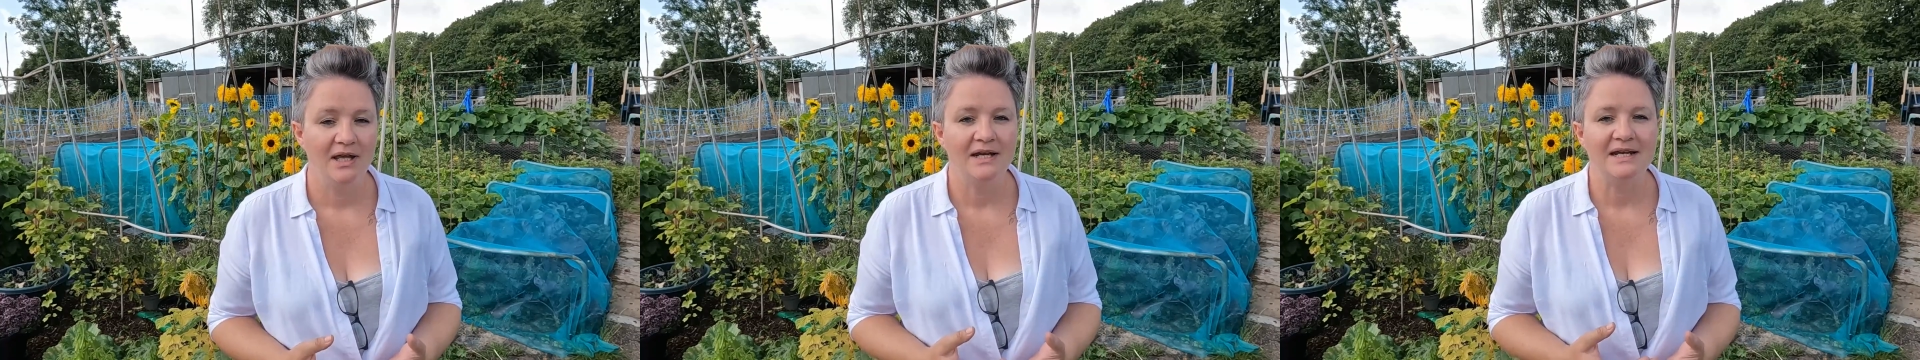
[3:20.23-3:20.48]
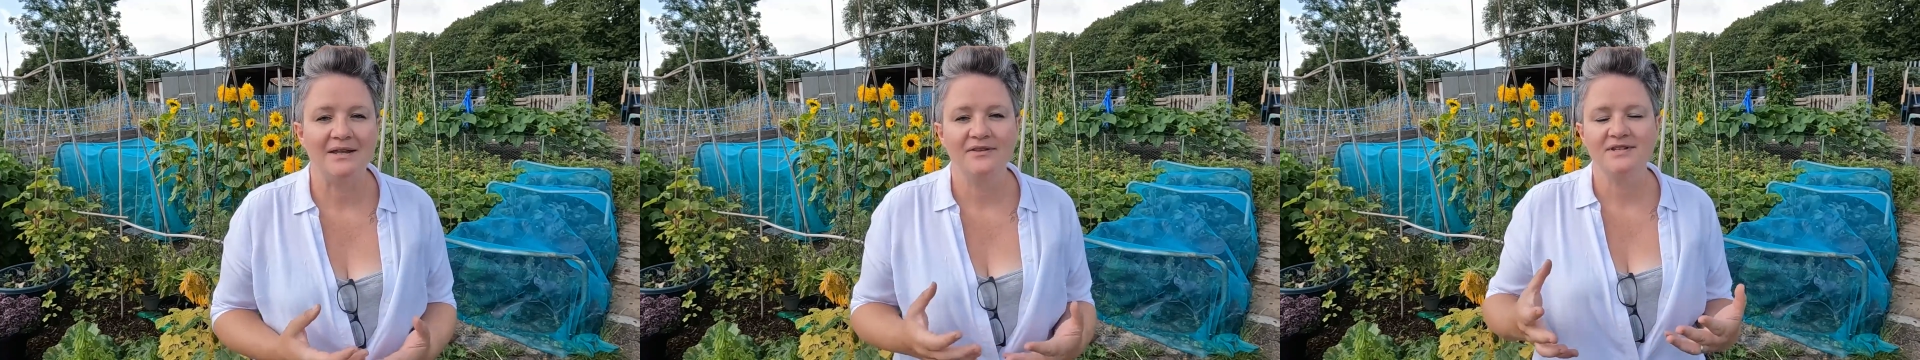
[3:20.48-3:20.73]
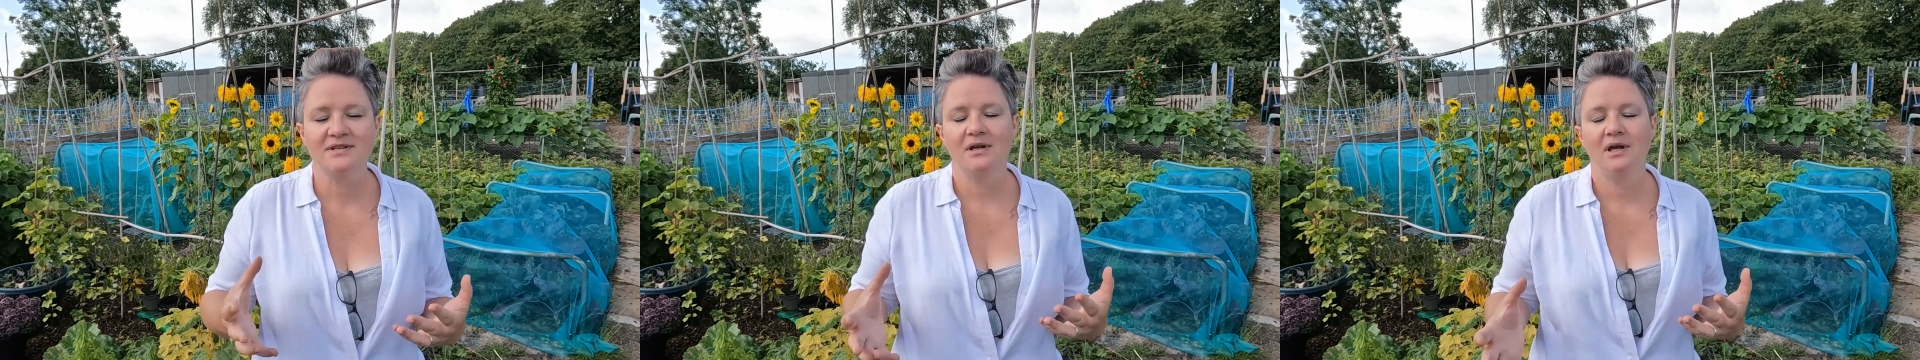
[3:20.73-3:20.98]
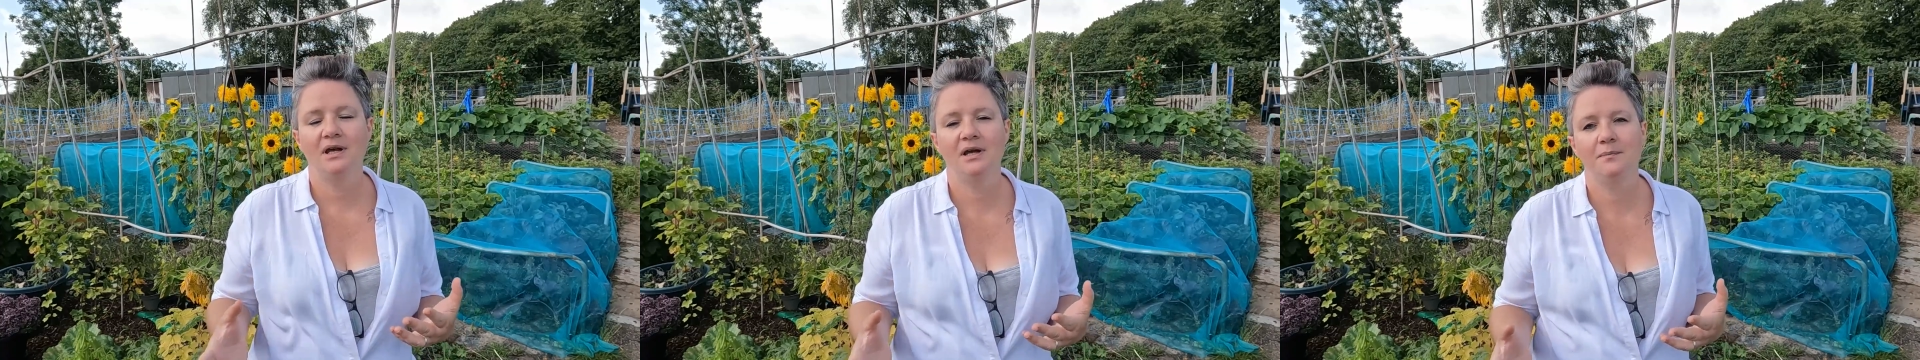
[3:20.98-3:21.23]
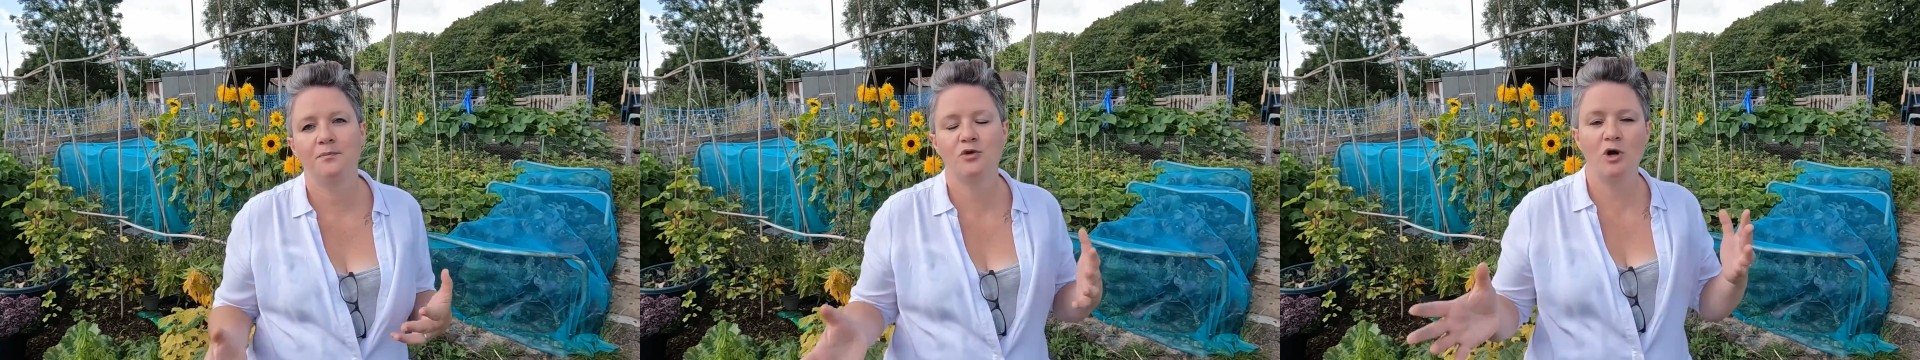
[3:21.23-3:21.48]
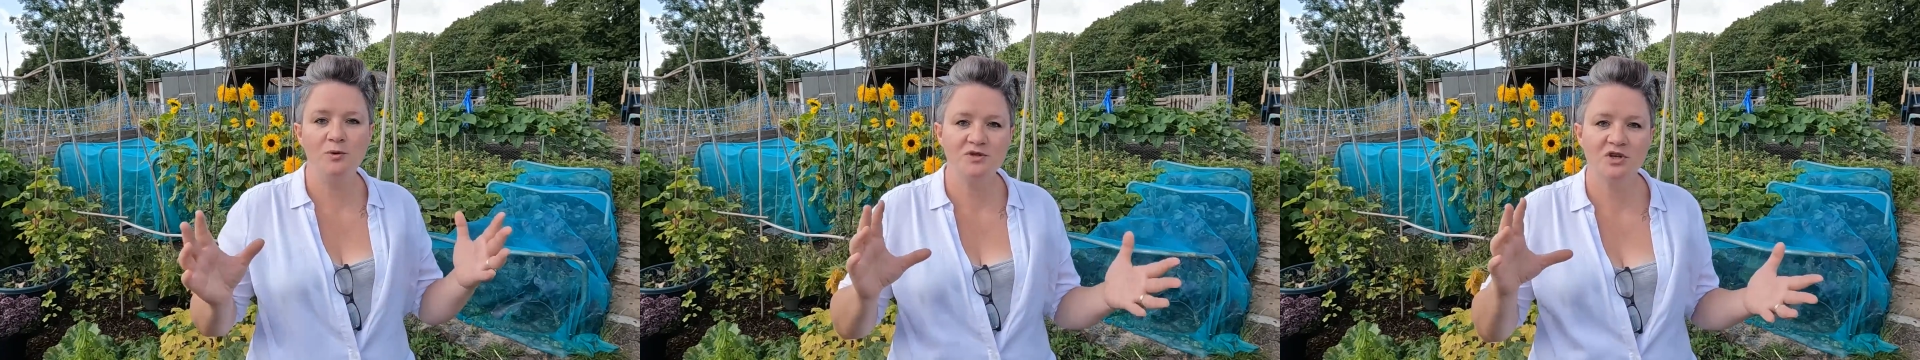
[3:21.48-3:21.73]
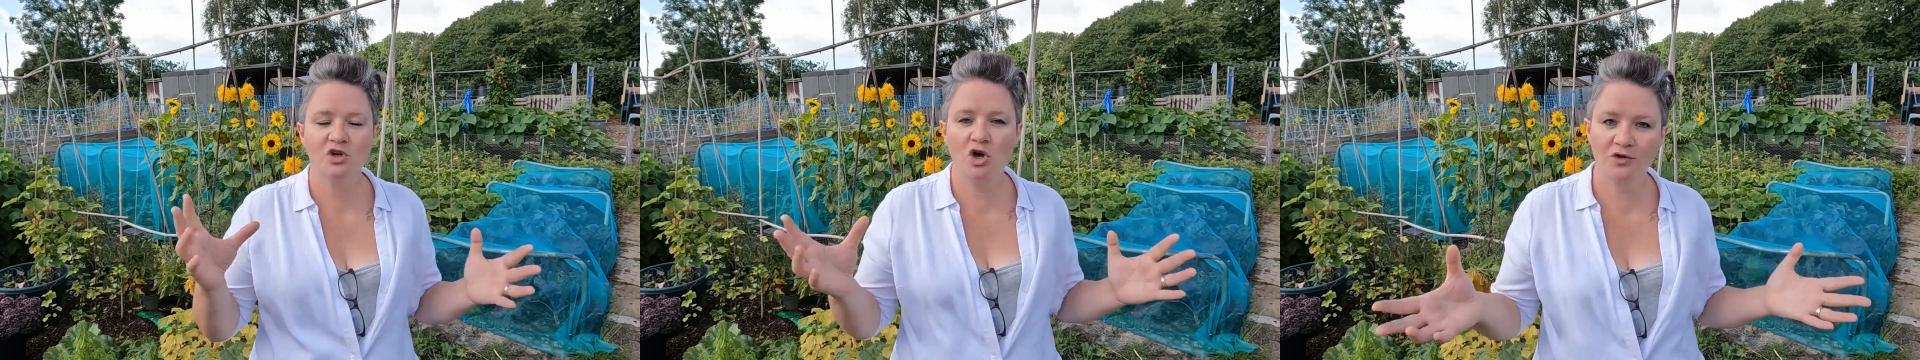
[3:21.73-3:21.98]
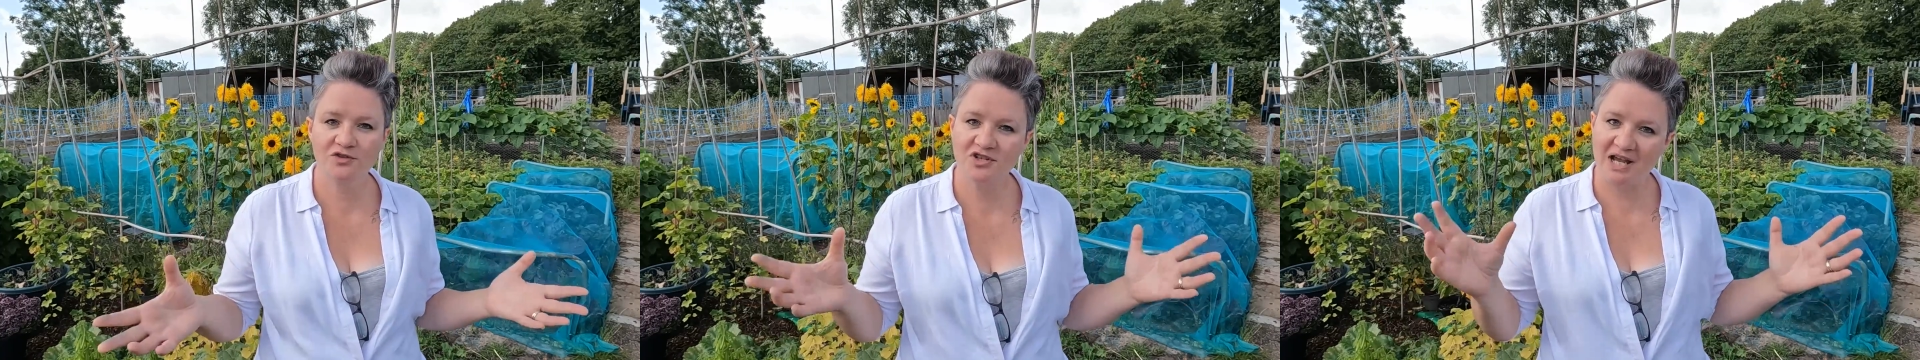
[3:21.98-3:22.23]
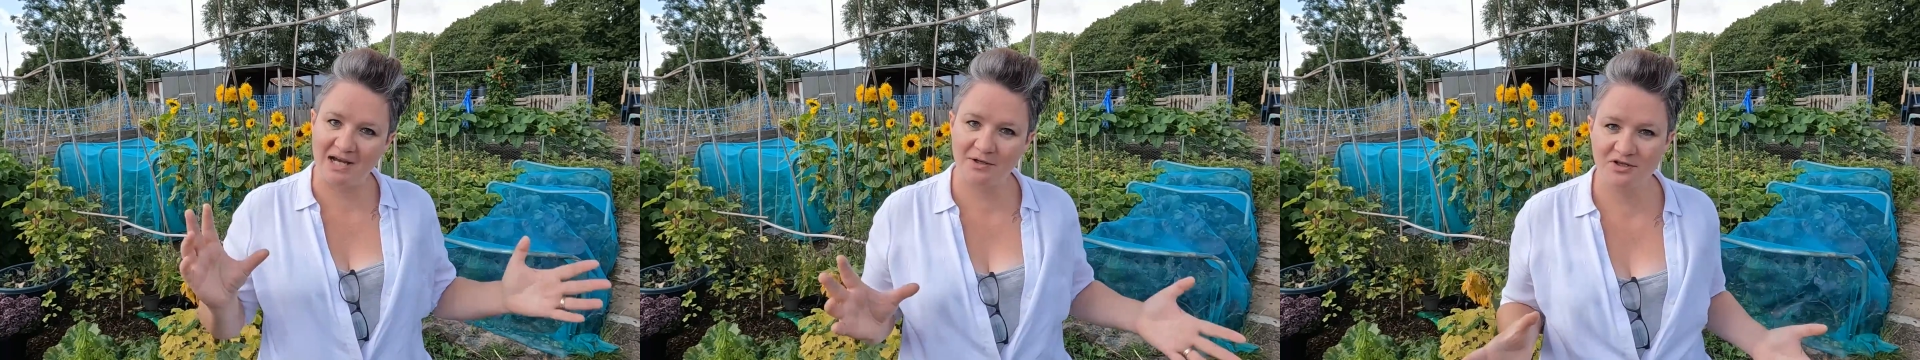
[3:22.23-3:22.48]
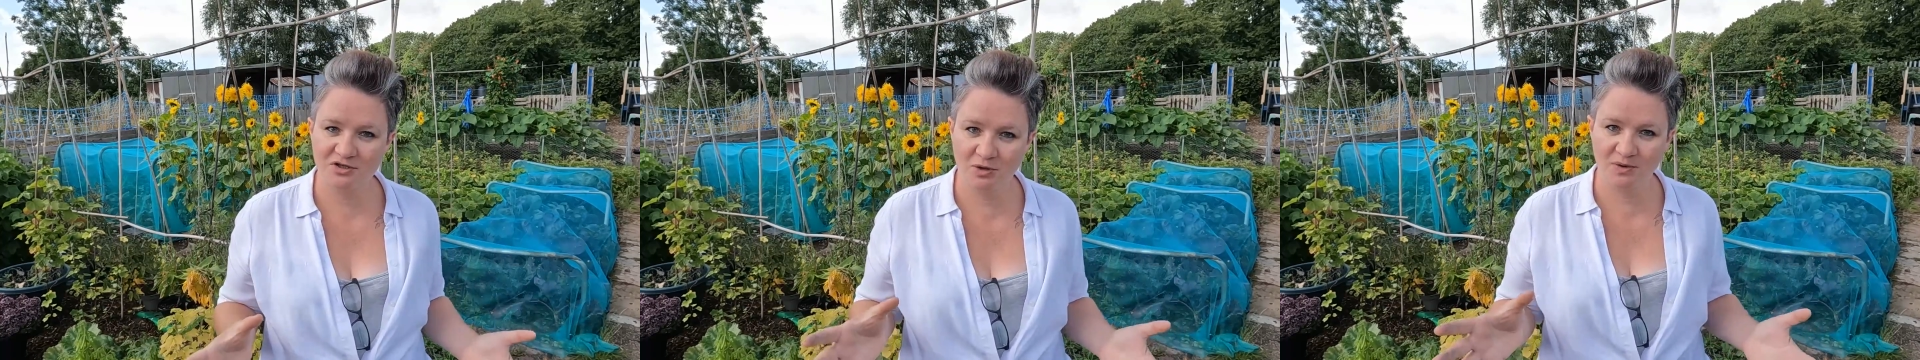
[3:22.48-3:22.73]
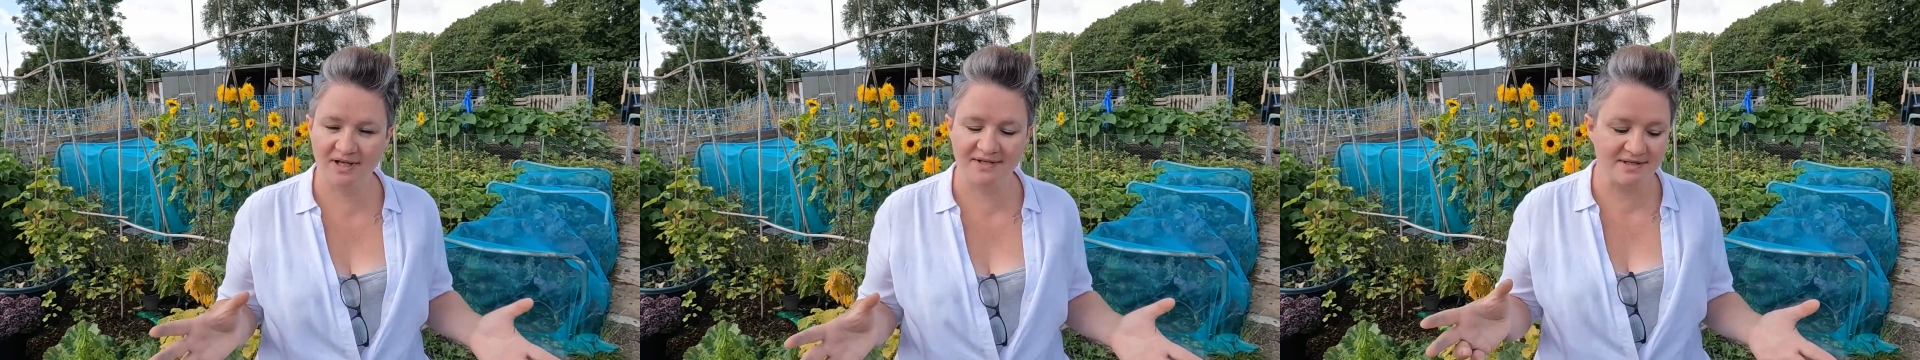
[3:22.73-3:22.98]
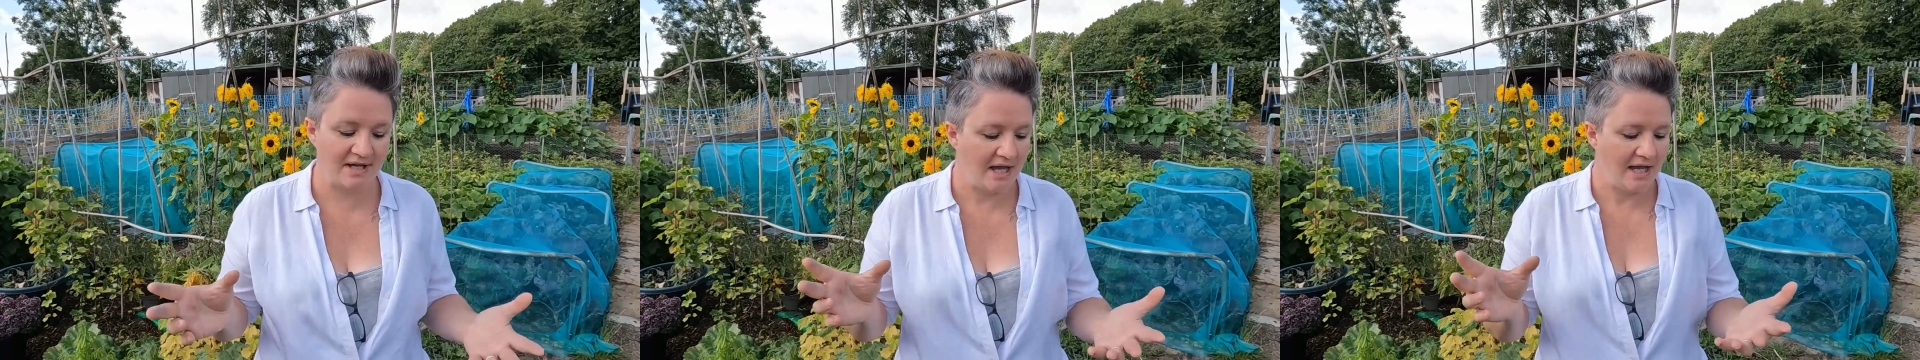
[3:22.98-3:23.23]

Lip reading: Now, there's pros and cons to how you do this.